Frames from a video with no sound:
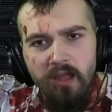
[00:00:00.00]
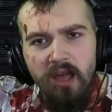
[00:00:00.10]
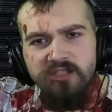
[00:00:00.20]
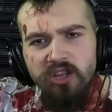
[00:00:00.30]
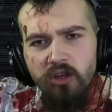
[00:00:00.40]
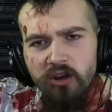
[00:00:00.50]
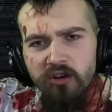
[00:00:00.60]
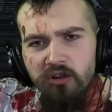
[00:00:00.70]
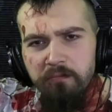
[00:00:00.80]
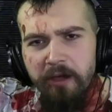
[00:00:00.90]
I stuck on an
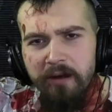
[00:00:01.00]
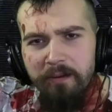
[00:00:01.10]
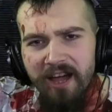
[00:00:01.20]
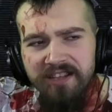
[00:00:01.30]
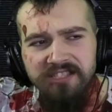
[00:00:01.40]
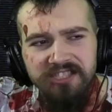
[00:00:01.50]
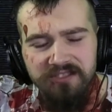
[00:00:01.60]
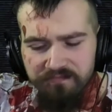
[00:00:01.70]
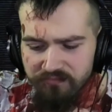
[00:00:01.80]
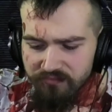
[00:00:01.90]
old pair of pants,
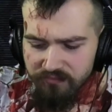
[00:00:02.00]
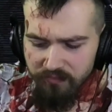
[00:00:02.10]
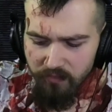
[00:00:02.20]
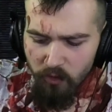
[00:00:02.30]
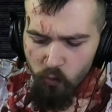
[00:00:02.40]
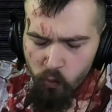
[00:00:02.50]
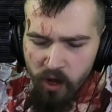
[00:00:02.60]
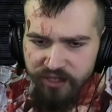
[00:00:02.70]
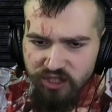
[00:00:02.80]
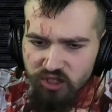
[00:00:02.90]

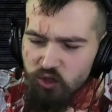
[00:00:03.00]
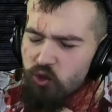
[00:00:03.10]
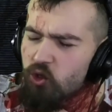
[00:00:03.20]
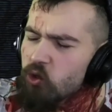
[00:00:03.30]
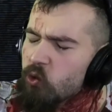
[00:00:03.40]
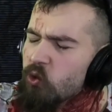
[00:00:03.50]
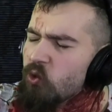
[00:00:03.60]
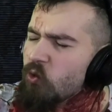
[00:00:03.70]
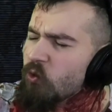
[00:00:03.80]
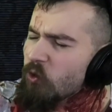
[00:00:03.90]
which do
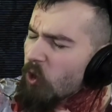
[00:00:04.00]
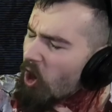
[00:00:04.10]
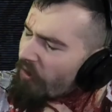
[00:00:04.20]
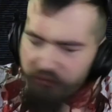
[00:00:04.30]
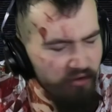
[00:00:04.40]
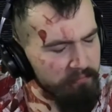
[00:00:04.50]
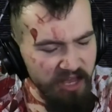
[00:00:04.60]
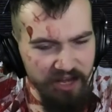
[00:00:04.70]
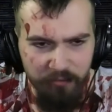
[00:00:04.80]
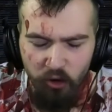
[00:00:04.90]
not fit
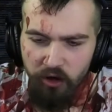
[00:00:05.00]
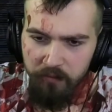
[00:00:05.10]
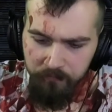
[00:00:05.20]
me anymore.